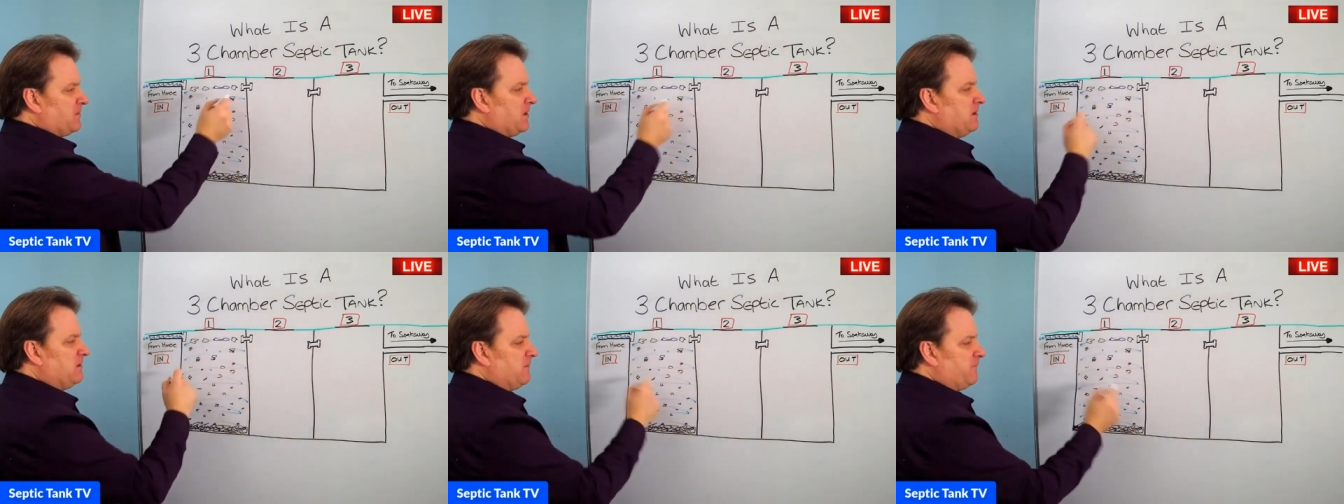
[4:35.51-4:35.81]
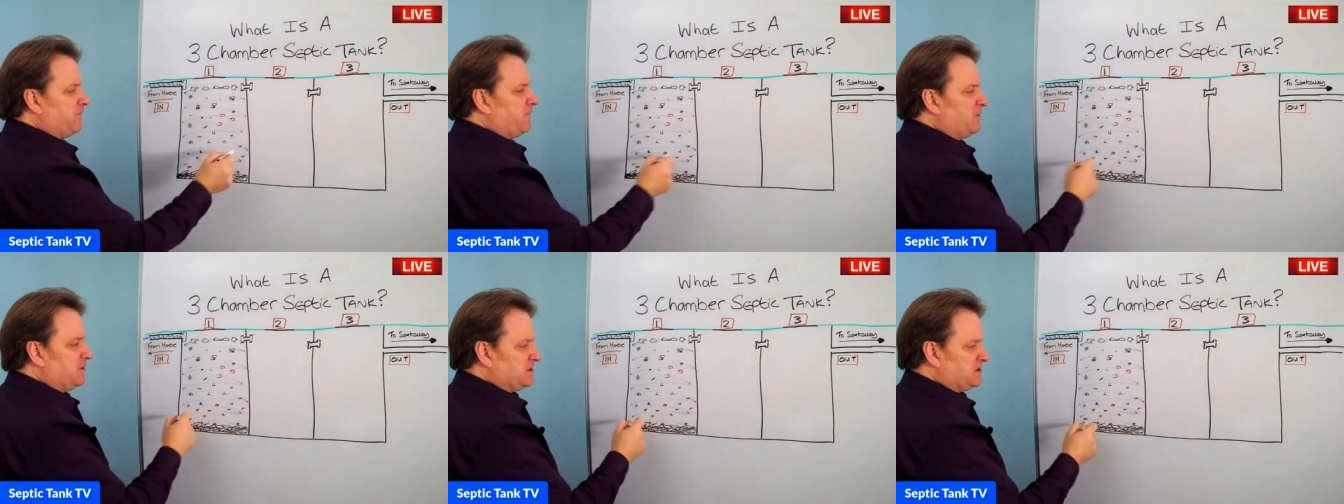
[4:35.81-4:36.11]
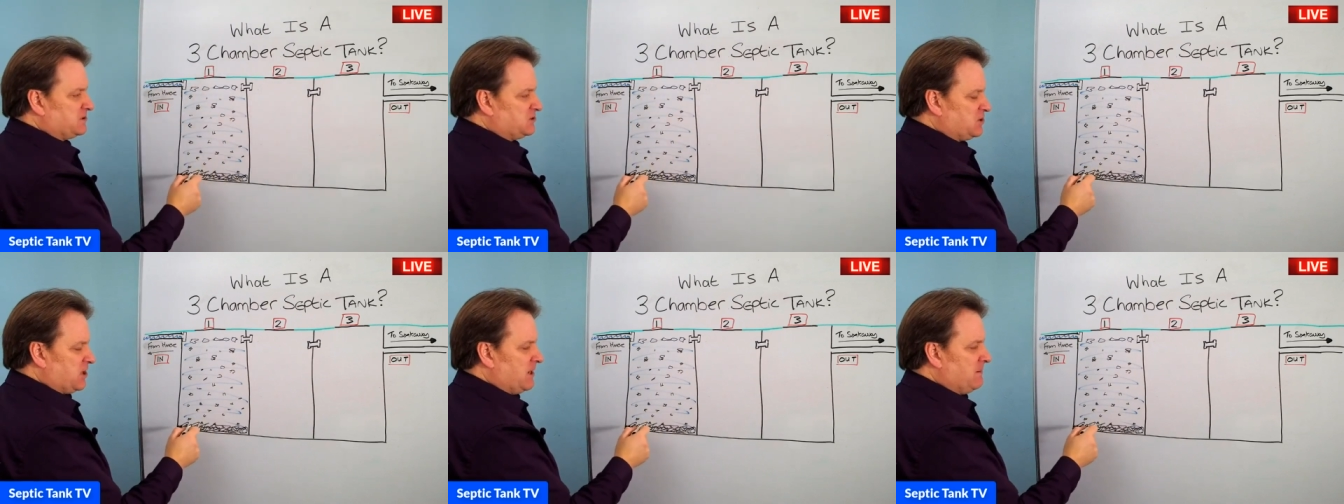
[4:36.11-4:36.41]
in the
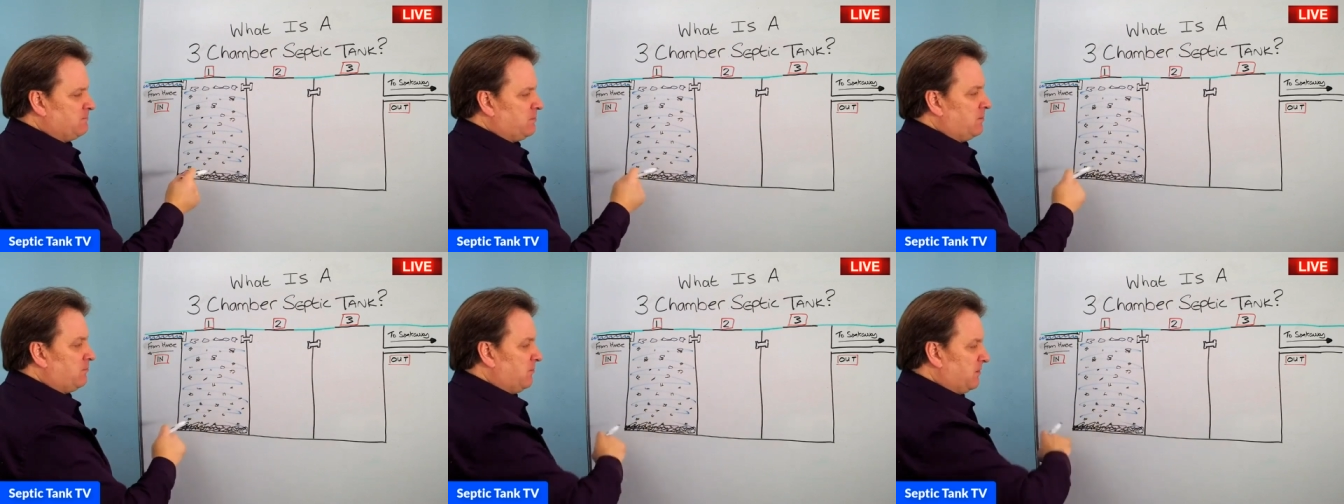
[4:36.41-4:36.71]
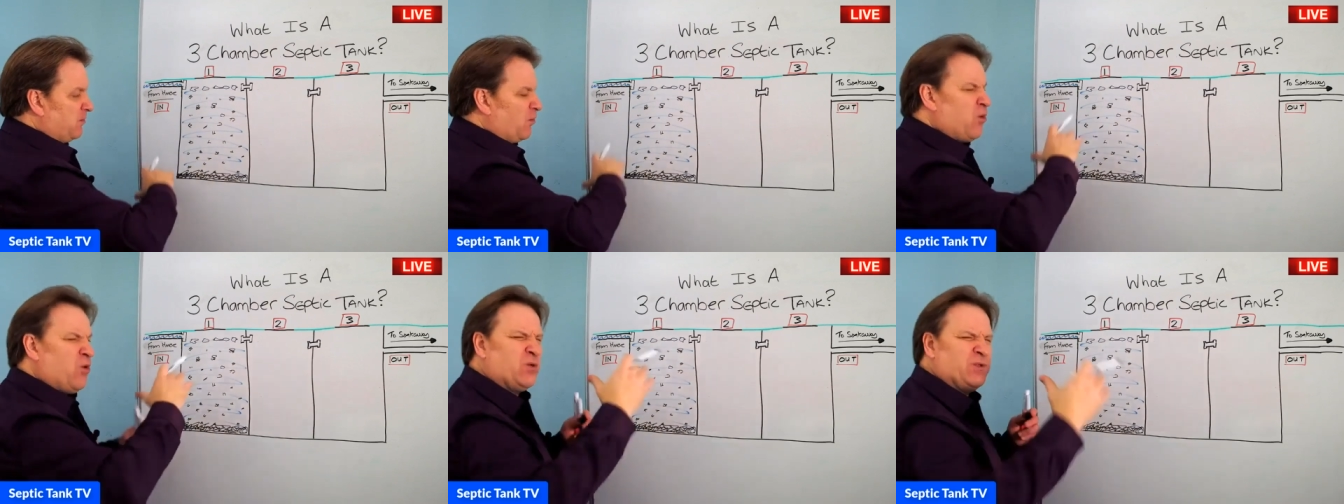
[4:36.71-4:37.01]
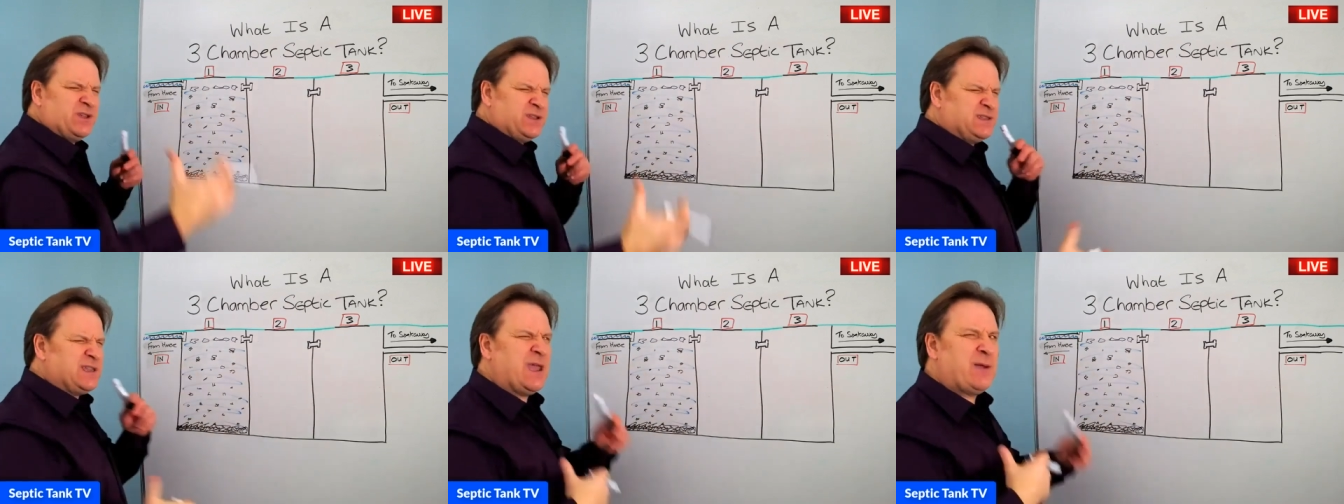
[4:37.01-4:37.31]
first chamber with
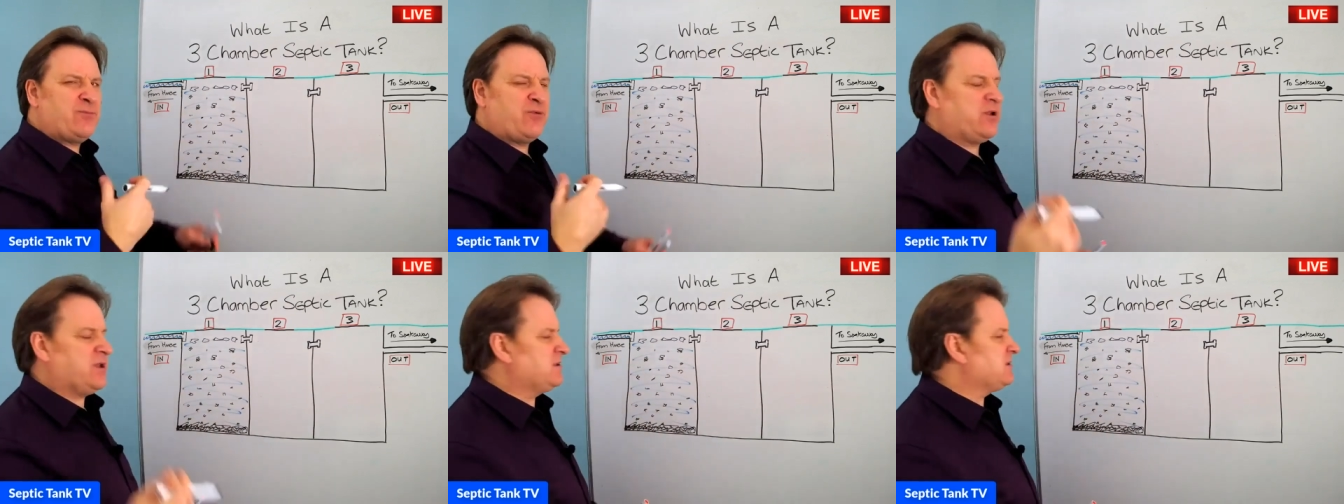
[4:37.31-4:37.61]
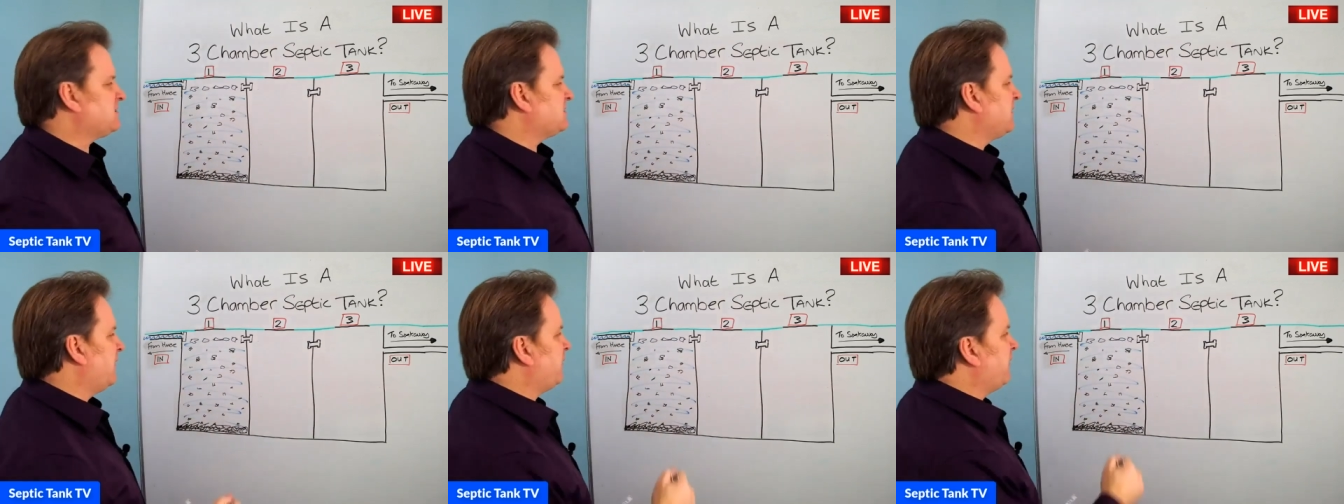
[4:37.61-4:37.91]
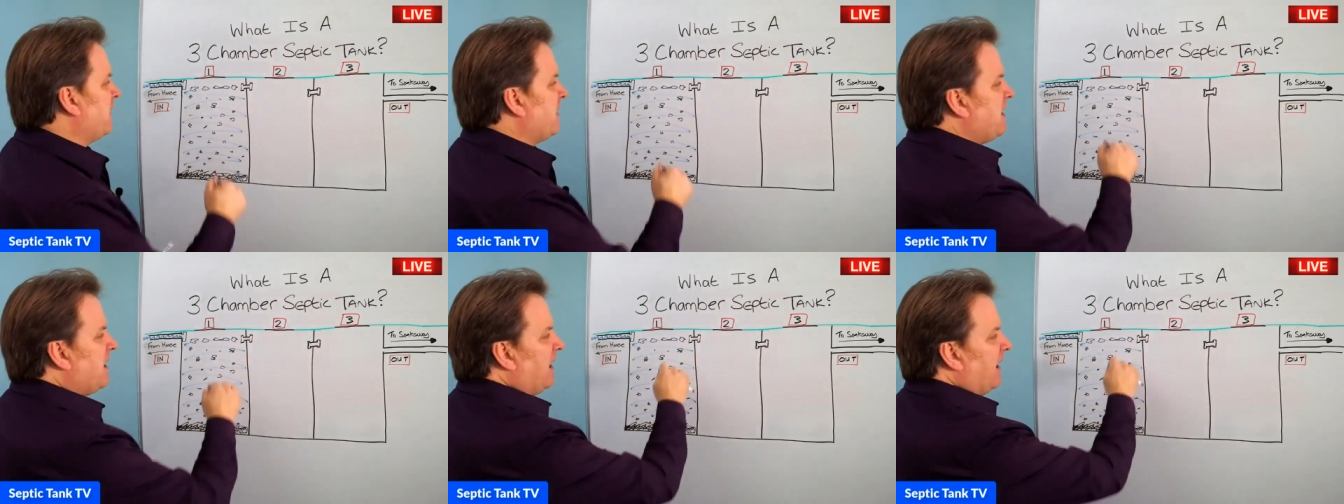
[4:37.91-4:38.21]
all the debris and stuff.